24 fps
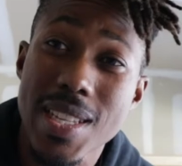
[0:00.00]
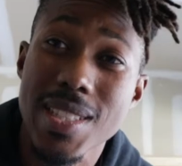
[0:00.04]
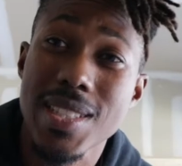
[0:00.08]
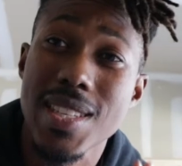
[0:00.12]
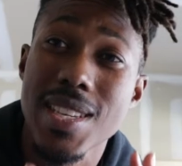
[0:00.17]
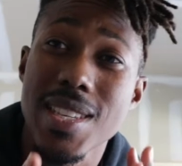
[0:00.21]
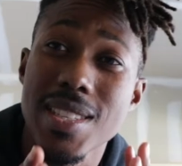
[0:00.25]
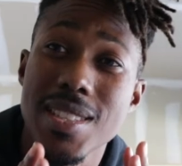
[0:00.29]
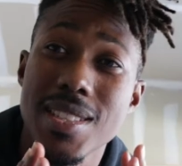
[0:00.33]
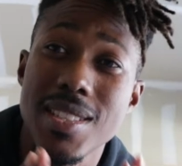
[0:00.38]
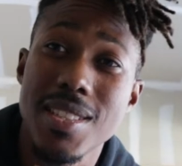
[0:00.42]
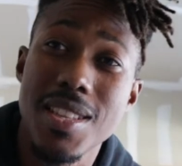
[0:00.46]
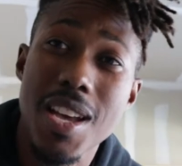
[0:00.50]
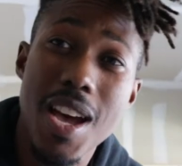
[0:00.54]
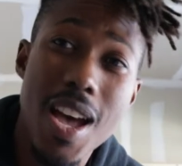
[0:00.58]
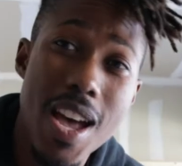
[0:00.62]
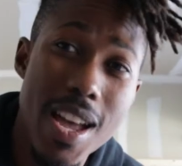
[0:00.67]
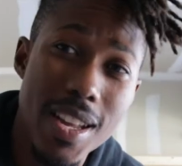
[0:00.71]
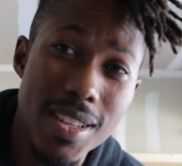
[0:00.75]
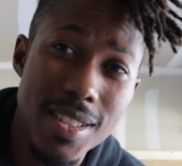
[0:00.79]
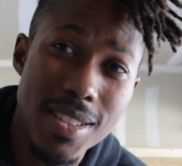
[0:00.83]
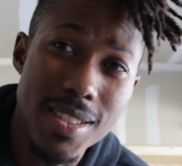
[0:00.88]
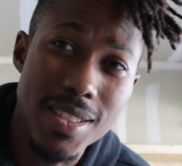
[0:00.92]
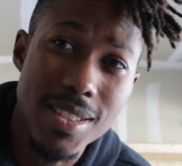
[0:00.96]
This is
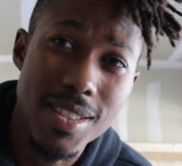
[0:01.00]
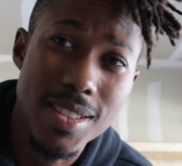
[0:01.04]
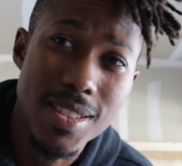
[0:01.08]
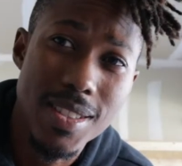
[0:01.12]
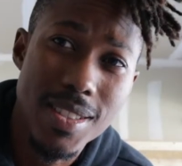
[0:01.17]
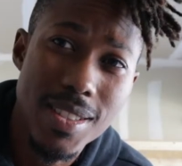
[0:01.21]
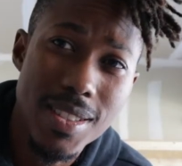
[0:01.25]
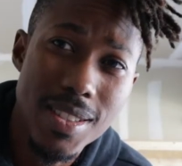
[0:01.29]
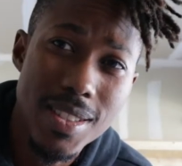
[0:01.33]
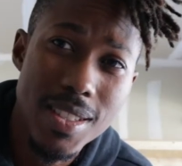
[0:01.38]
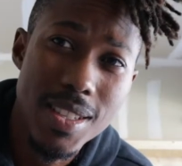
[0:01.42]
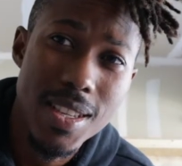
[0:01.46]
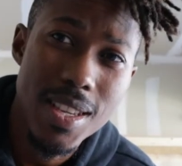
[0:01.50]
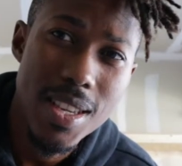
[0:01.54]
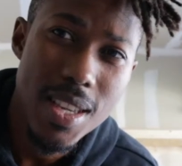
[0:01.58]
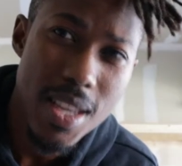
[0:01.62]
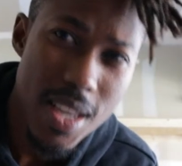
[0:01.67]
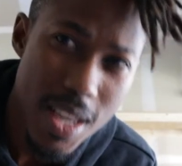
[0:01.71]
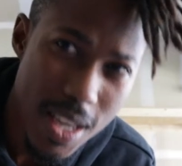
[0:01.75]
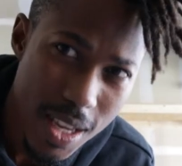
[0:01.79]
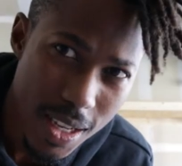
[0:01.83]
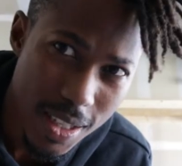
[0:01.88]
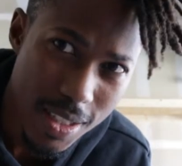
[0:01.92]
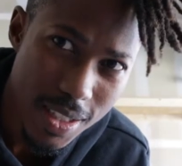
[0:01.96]

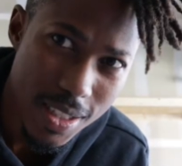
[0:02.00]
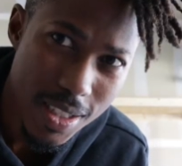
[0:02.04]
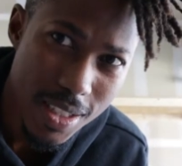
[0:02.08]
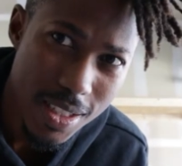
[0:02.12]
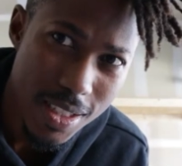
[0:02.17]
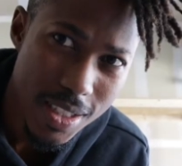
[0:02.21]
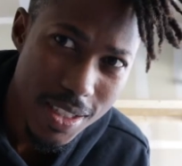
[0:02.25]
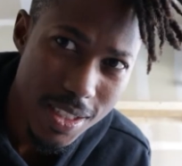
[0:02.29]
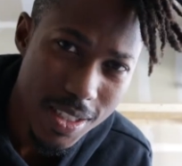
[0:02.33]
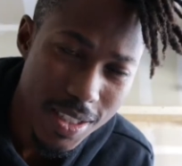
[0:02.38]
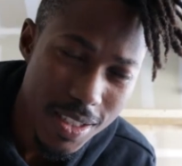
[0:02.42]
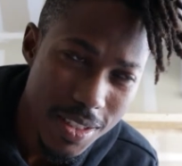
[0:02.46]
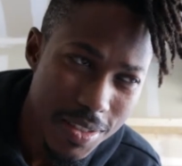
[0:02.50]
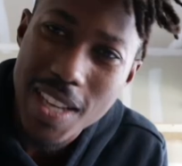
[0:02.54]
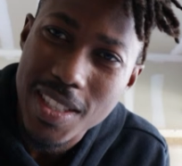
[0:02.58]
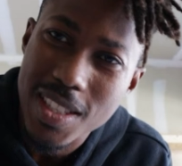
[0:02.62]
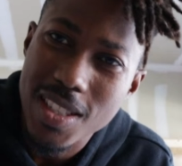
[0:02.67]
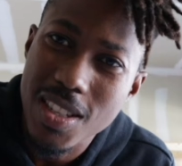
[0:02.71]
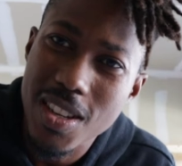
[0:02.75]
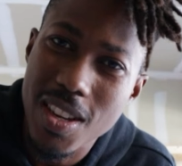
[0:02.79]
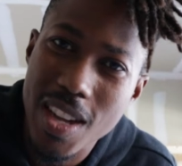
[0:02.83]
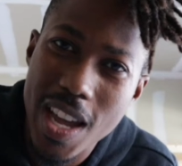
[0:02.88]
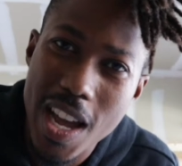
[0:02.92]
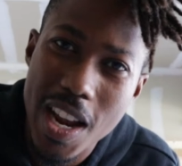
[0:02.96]
done-ish. I
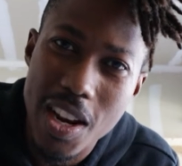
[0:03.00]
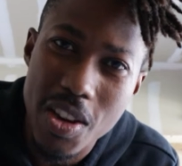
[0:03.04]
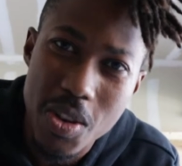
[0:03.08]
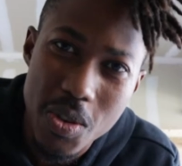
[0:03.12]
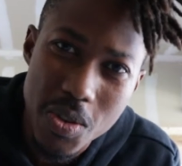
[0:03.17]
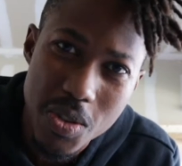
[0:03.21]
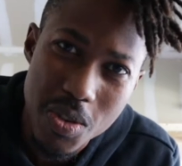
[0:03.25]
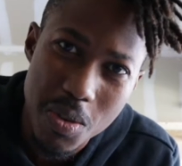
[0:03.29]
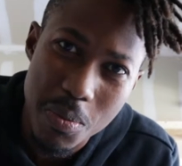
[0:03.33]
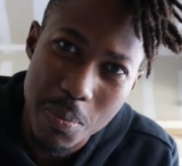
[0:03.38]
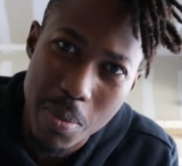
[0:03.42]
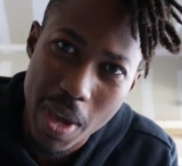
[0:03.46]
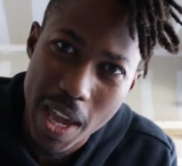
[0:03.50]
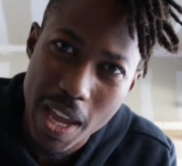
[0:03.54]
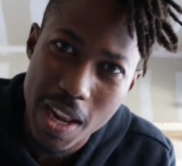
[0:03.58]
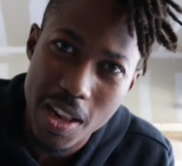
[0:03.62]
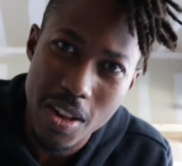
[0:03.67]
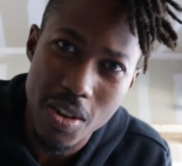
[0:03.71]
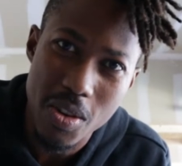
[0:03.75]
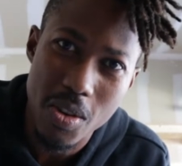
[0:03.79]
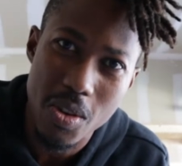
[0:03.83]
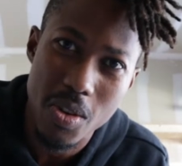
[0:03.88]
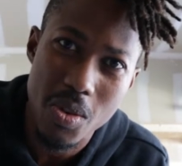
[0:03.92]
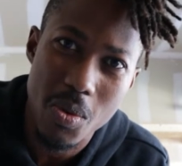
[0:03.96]
still gotta do some
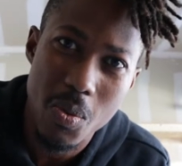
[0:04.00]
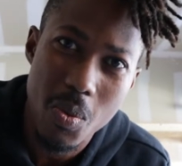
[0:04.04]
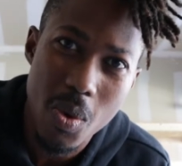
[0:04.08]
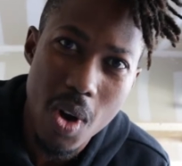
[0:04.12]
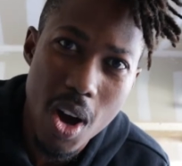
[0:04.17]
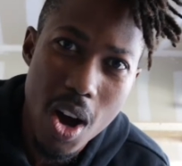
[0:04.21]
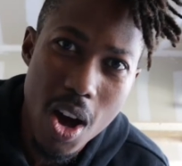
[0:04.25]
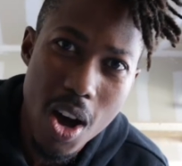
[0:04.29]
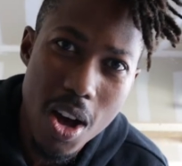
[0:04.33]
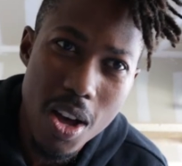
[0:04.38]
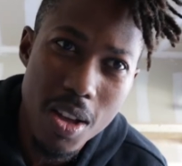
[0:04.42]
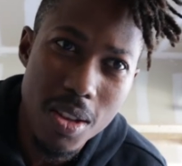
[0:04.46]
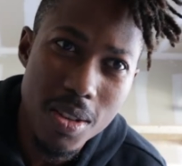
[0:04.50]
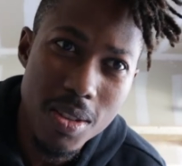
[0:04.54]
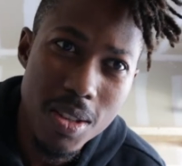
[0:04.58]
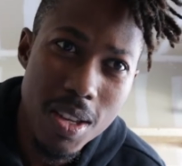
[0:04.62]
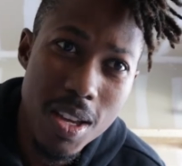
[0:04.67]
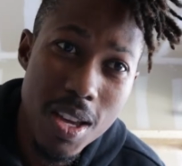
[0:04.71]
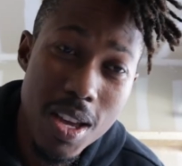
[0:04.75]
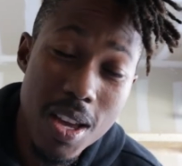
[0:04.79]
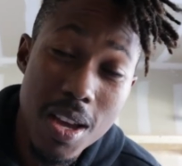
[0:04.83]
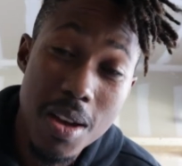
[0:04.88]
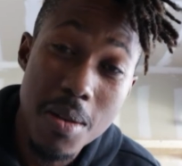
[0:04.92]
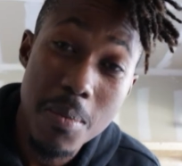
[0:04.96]
painting on the wall,